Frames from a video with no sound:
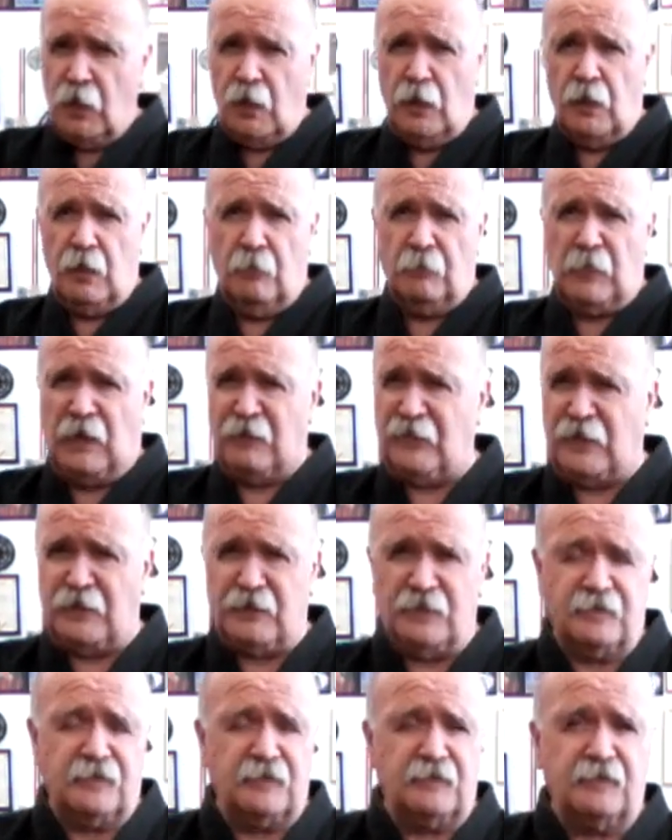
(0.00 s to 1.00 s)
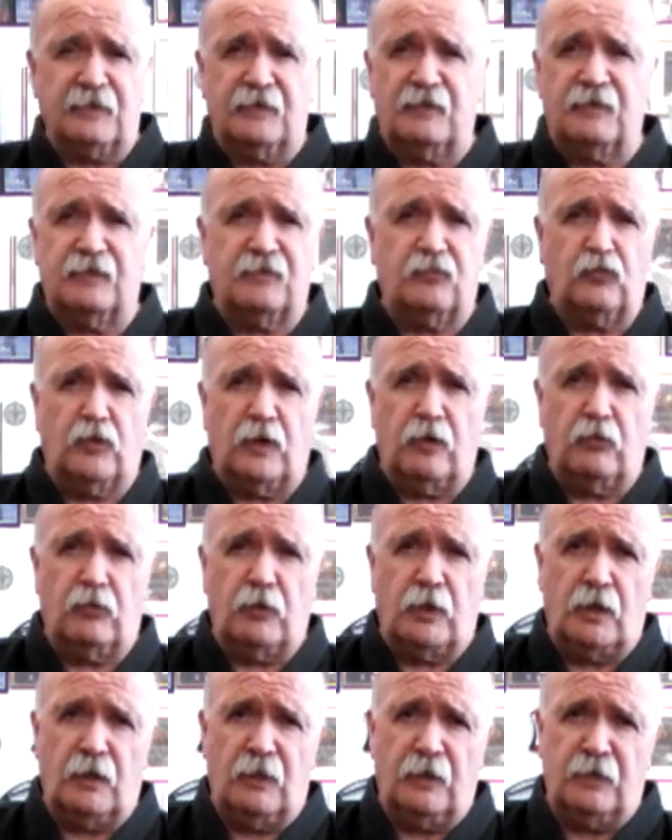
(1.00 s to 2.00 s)
Um, I've had instances
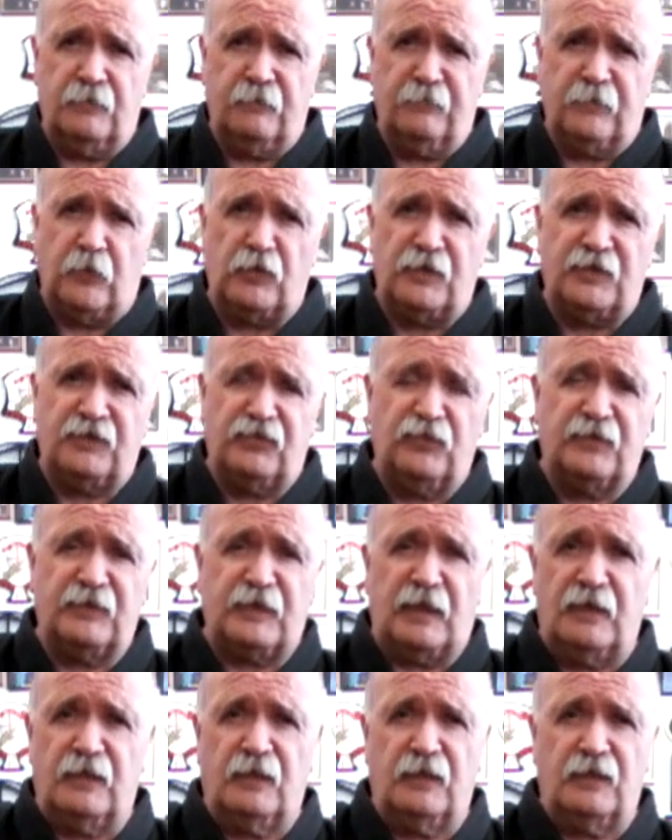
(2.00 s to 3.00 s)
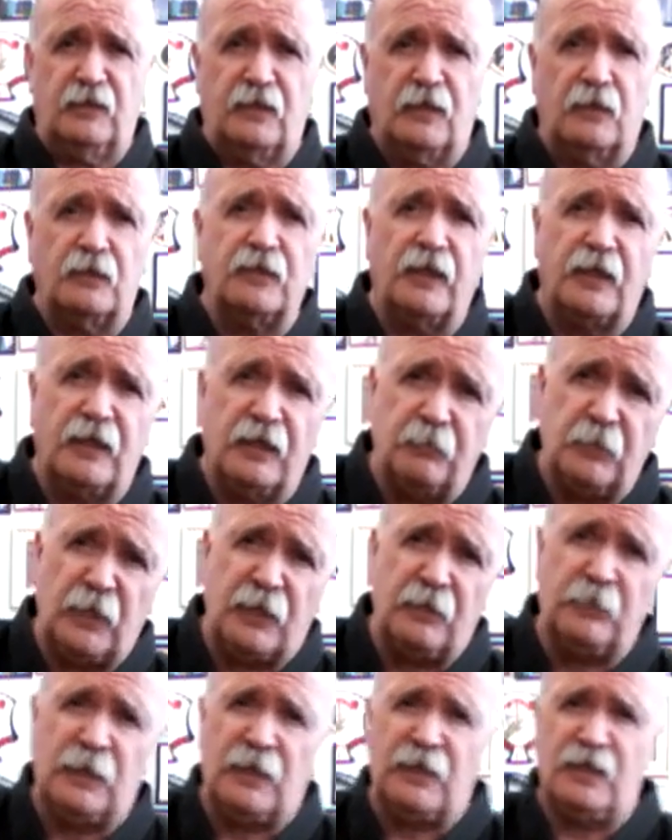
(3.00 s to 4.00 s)
where uh, various students, I had a young lady
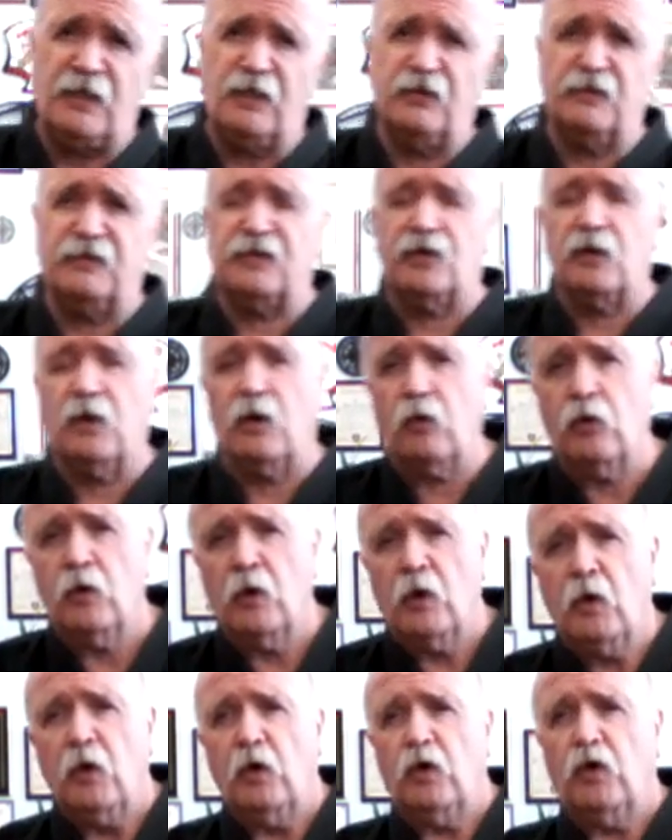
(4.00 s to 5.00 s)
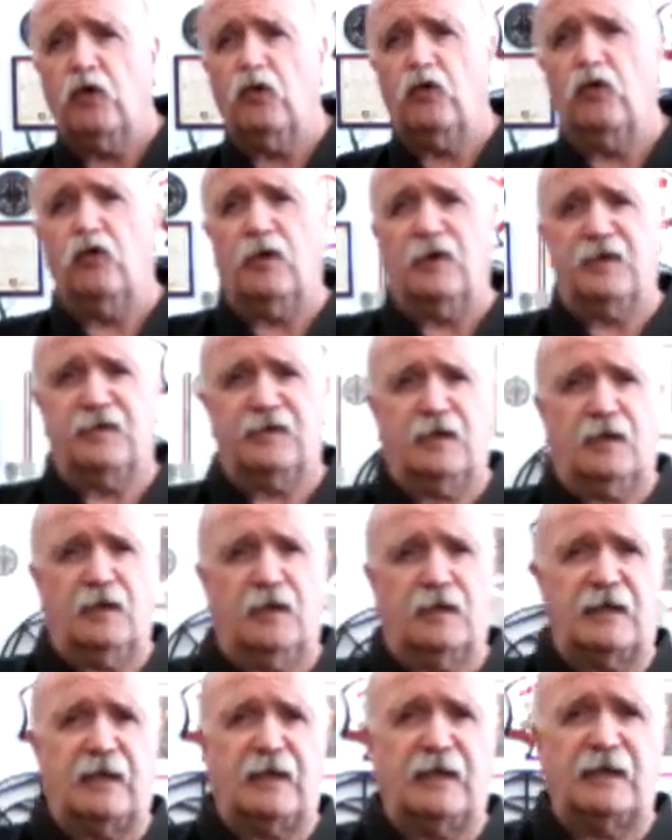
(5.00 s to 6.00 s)
many, many years ago who was
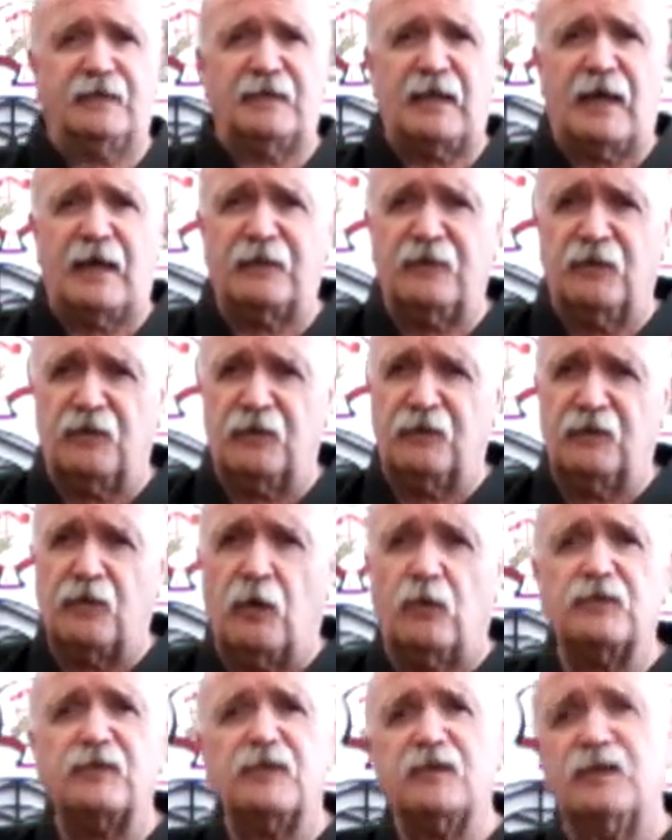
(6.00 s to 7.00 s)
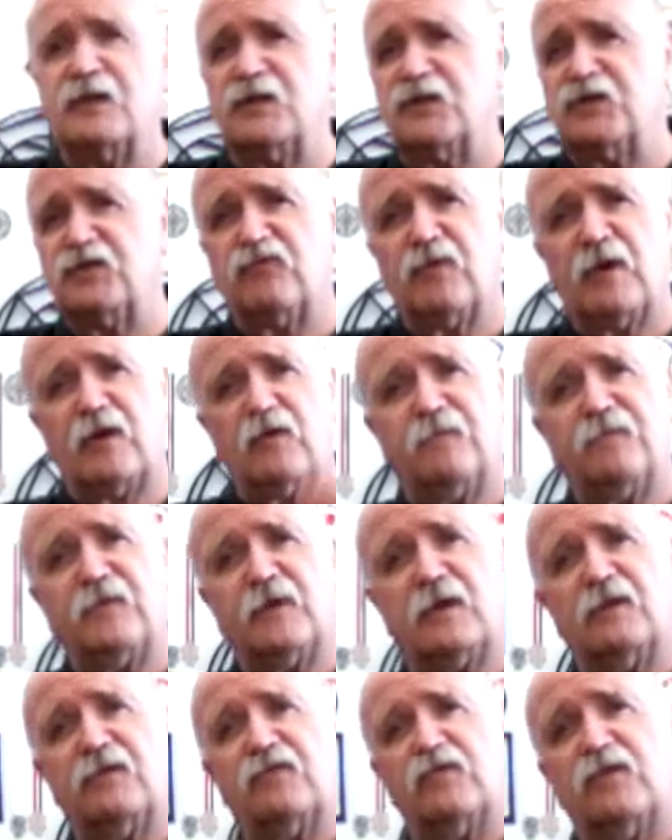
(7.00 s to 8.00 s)
uh, getting attacked and assaulted, and she ran her
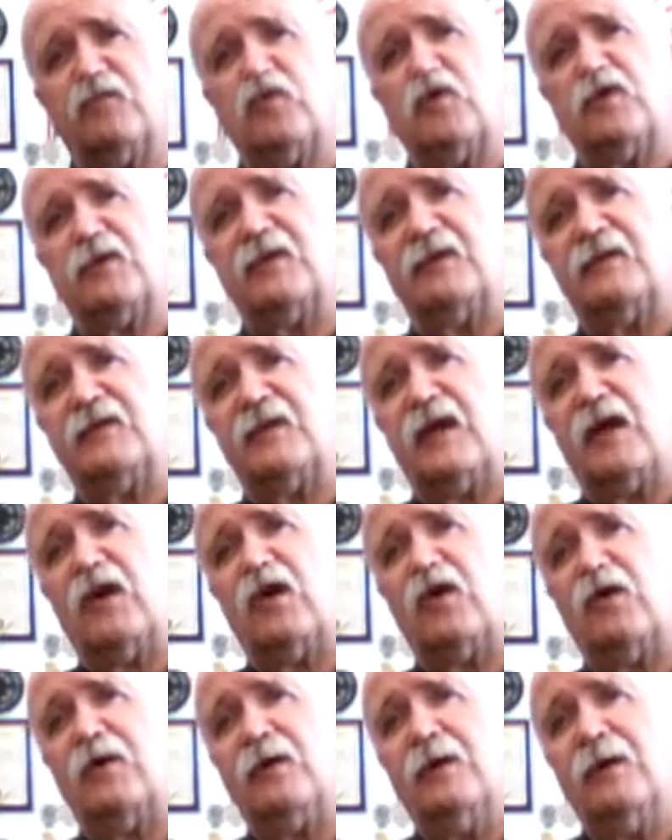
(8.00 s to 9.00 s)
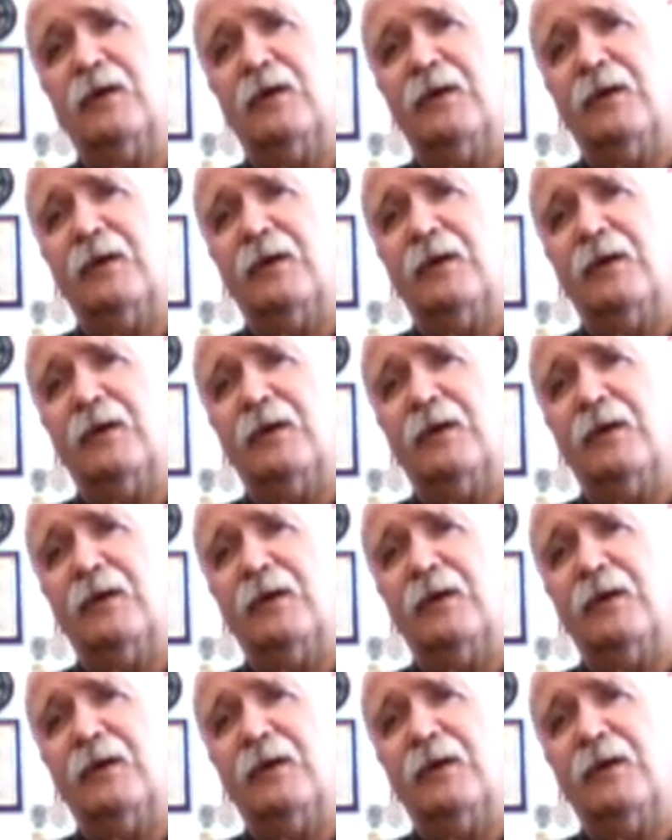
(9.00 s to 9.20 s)
fingers through the person's hair.